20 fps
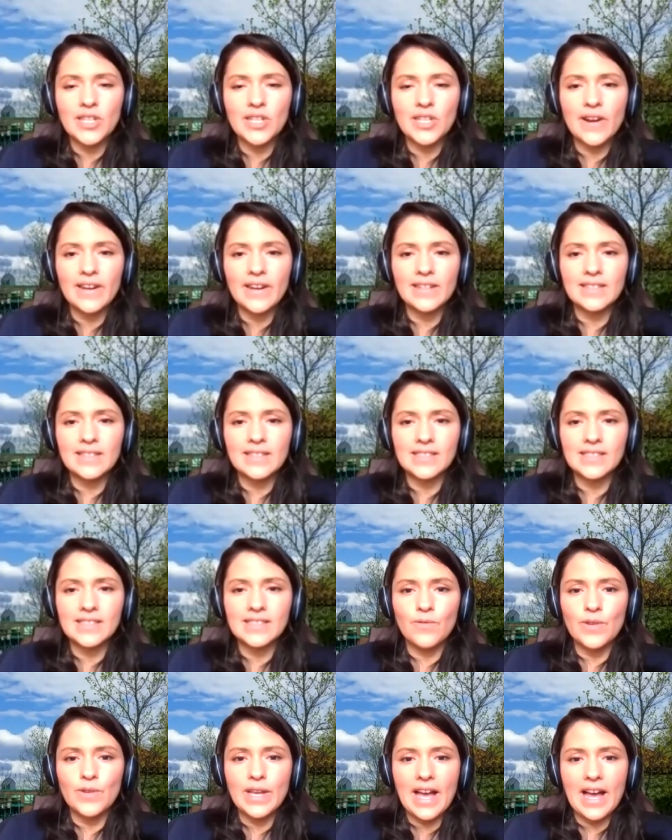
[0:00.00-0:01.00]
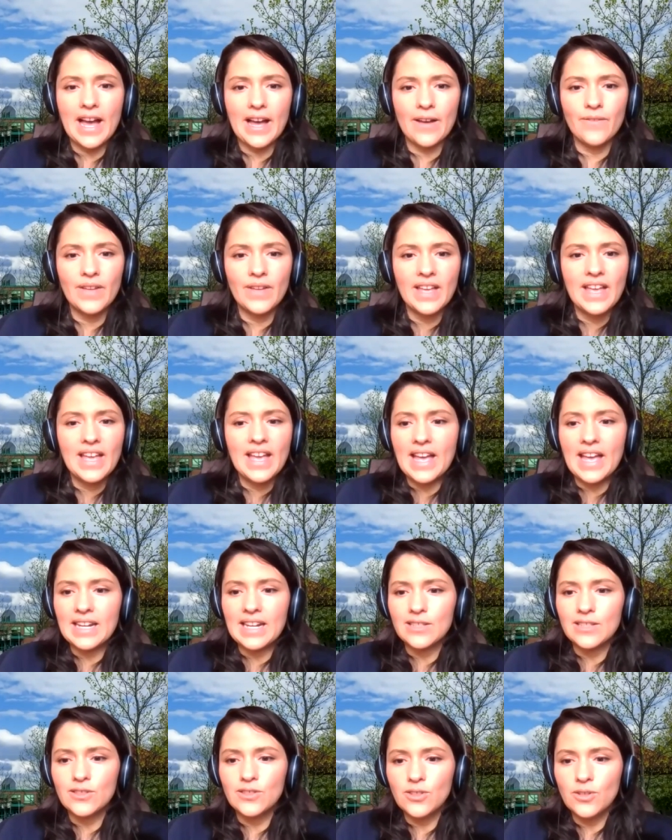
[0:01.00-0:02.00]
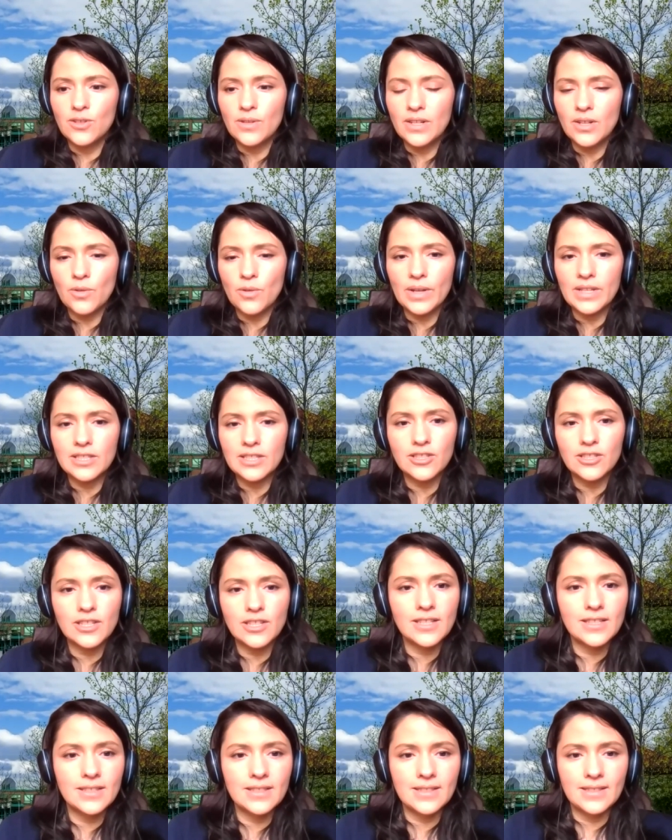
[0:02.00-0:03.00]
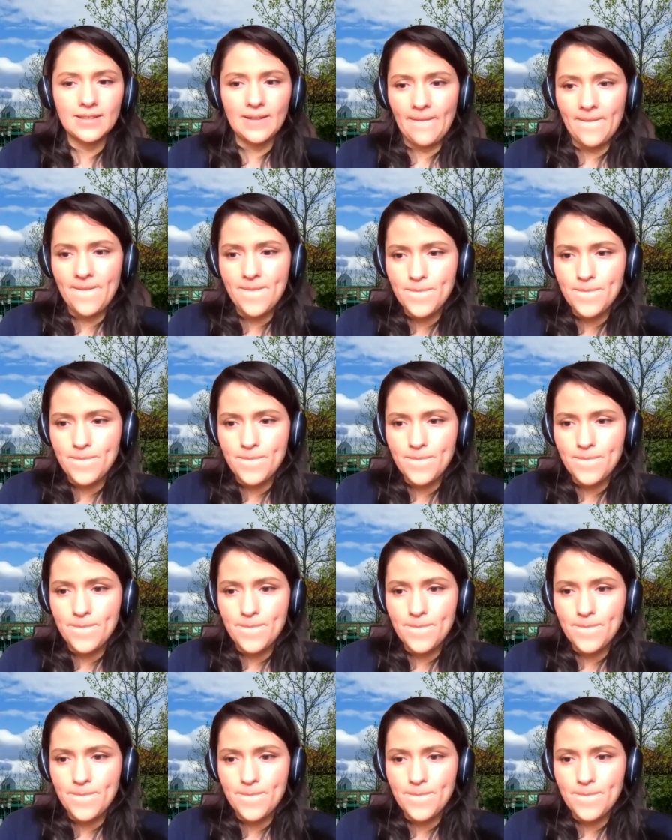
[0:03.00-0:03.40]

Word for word: sharing to see if we have any student questions.